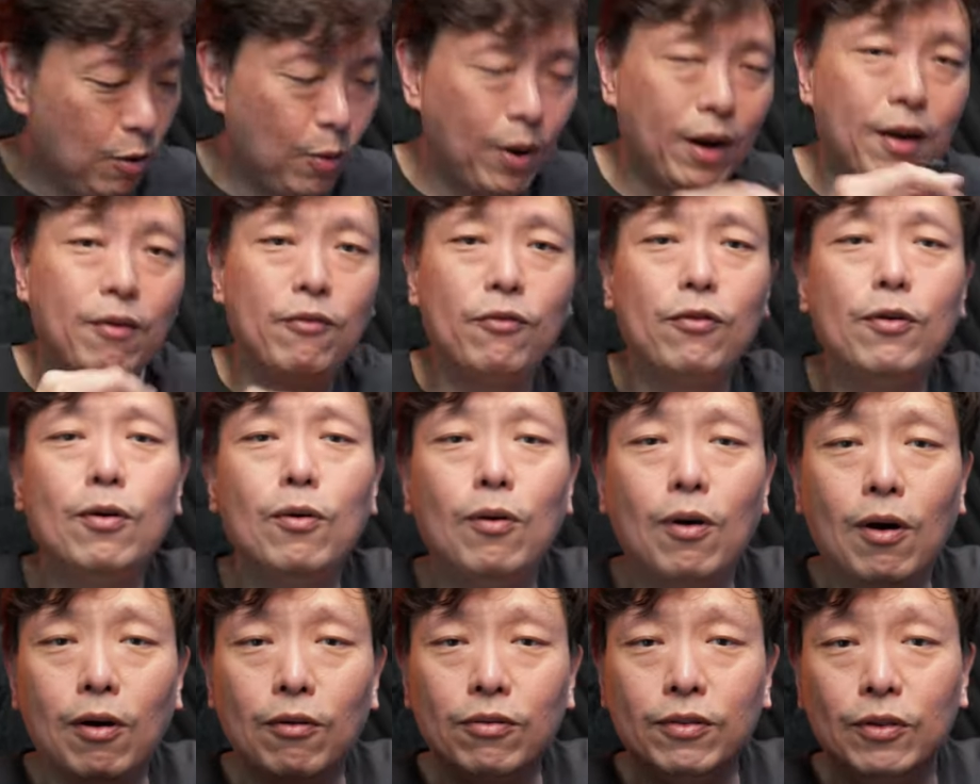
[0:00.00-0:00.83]
quite a
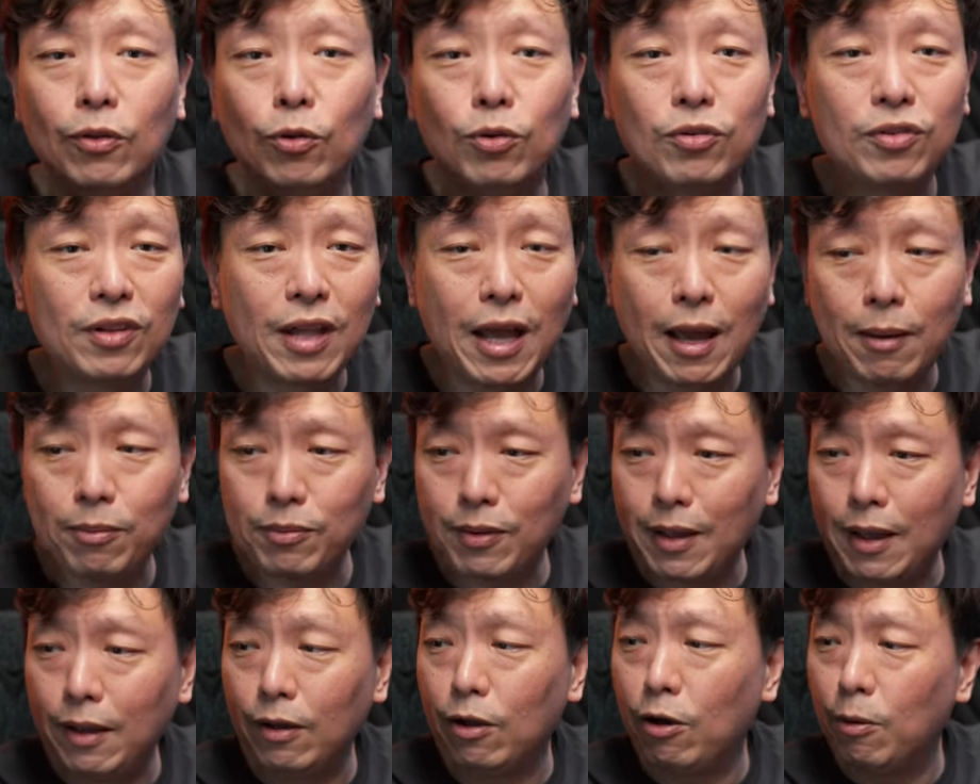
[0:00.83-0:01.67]
few of those tabs
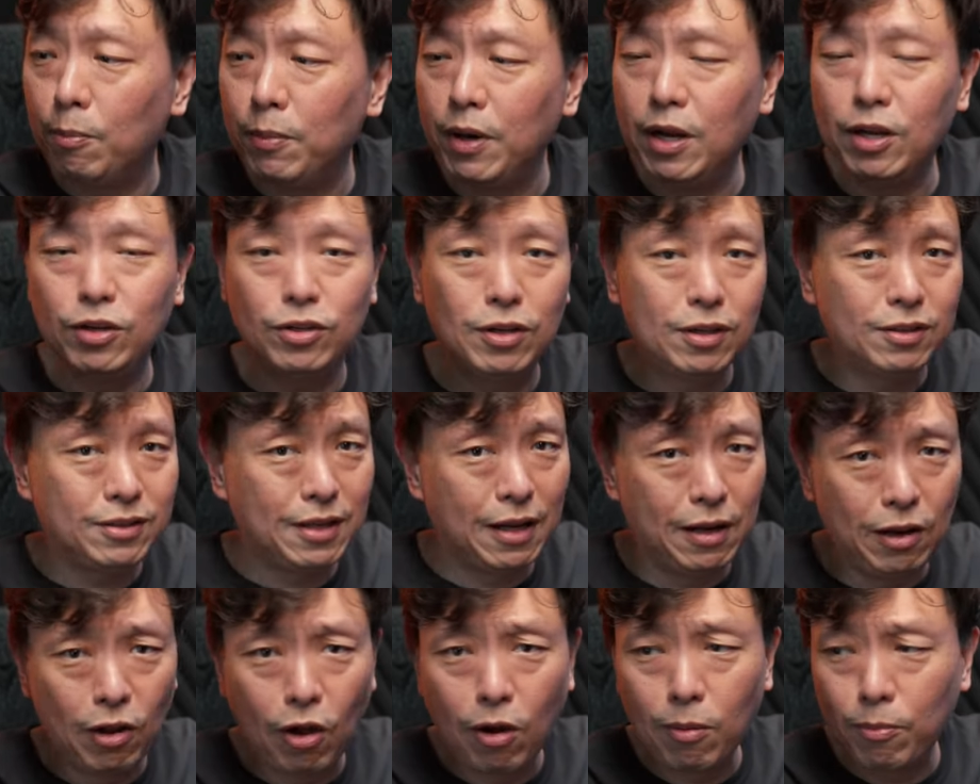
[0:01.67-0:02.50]
and combinations
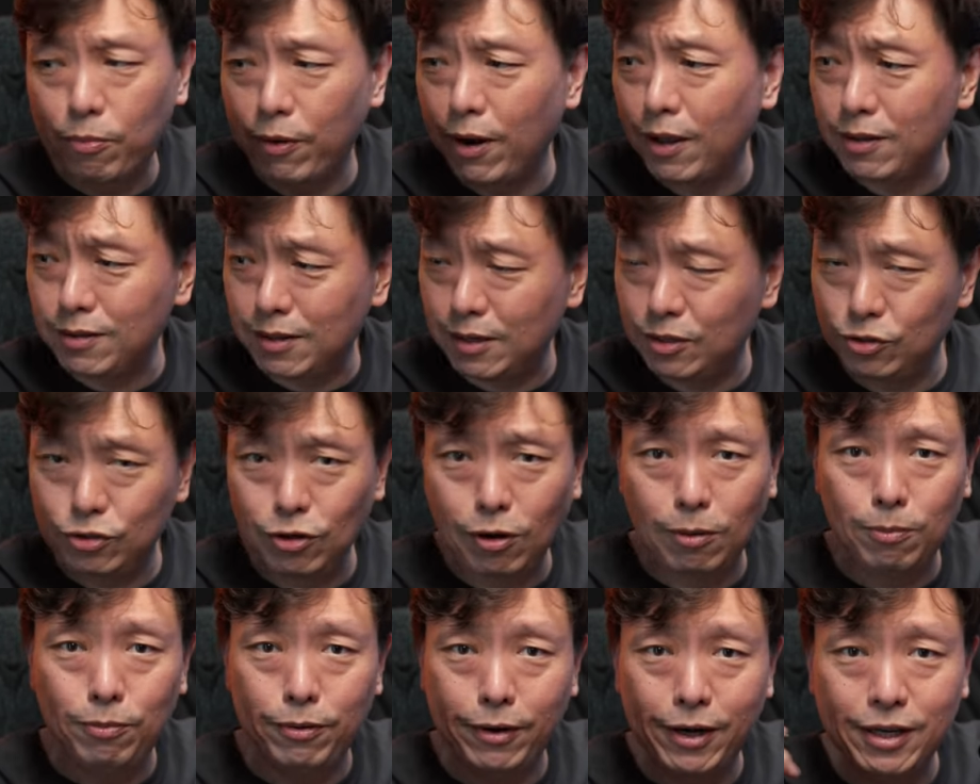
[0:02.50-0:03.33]
and long press and
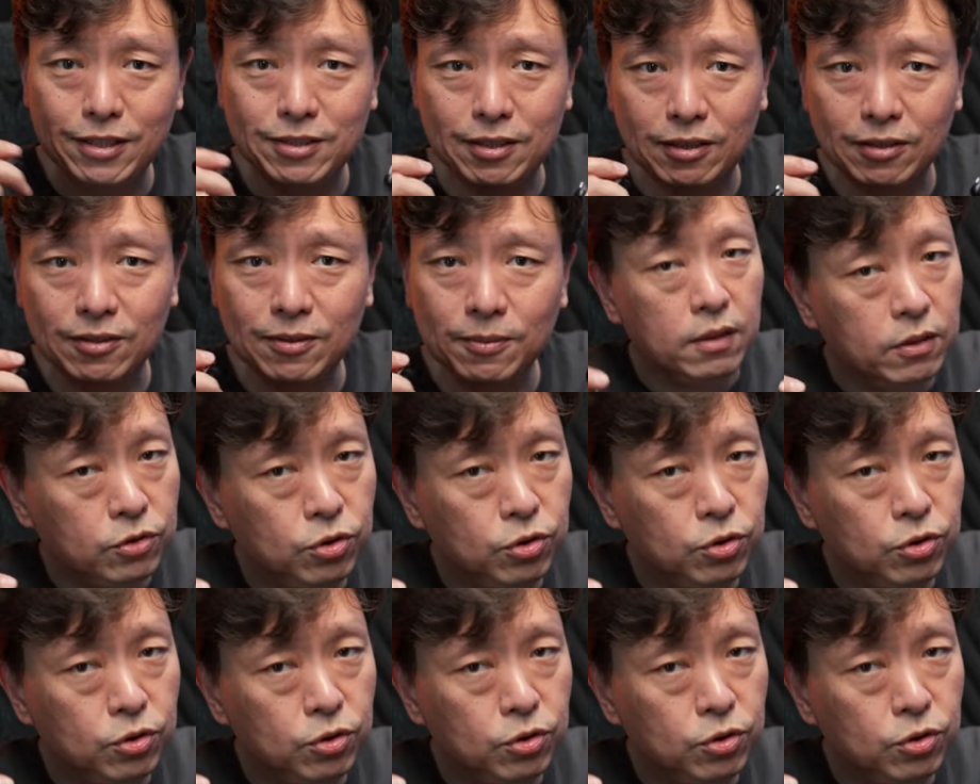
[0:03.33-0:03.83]
short presses.